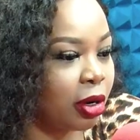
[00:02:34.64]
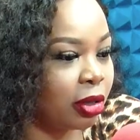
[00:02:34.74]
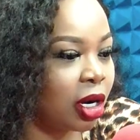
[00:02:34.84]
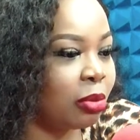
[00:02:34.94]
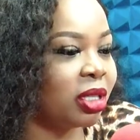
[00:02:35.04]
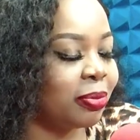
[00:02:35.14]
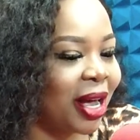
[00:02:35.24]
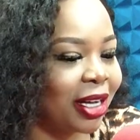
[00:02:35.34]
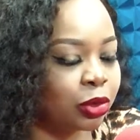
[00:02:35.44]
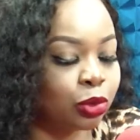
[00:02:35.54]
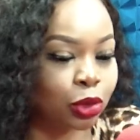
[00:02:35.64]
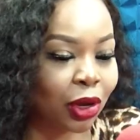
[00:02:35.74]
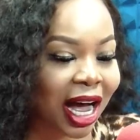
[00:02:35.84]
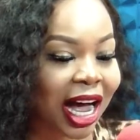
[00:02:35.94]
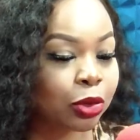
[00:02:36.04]
coming back to
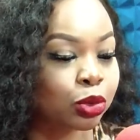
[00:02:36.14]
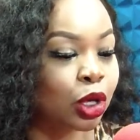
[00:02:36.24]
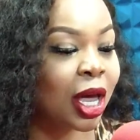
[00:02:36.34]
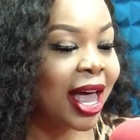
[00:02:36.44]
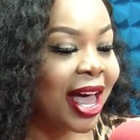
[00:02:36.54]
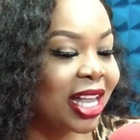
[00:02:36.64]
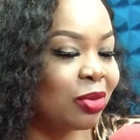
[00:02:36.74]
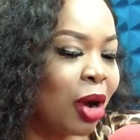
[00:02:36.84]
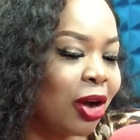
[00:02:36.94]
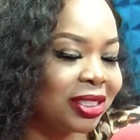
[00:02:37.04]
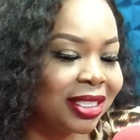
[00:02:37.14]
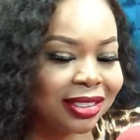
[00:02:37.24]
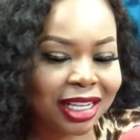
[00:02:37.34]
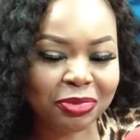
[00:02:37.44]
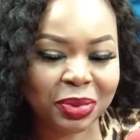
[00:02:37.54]
the house. And more
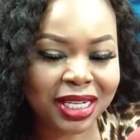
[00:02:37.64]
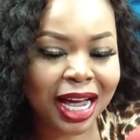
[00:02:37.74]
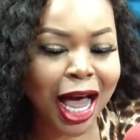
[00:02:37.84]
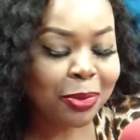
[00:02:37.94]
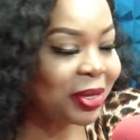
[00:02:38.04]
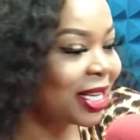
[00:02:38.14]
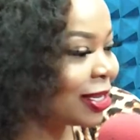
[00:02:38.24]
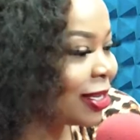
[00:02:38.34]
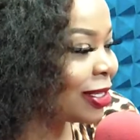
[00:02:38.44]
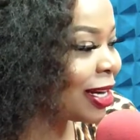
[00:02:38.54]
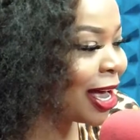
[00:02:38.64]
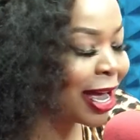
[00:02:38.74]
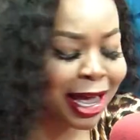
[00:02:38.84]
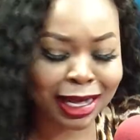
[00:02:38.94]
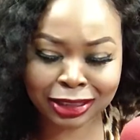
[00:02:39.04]
things have been happening.
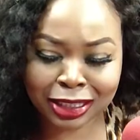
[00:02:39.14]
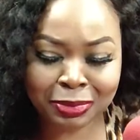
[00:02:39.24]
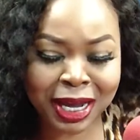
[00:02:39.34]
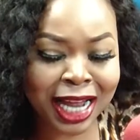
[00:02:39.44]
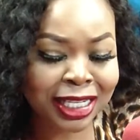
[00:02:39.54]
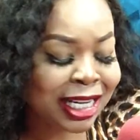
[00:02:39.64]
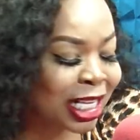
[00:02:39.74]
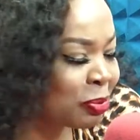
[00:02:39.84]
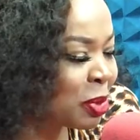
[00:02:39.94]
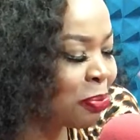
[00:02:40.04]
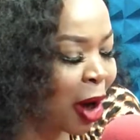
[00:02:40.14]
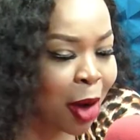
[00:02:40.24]
Like, the melanin has been popping.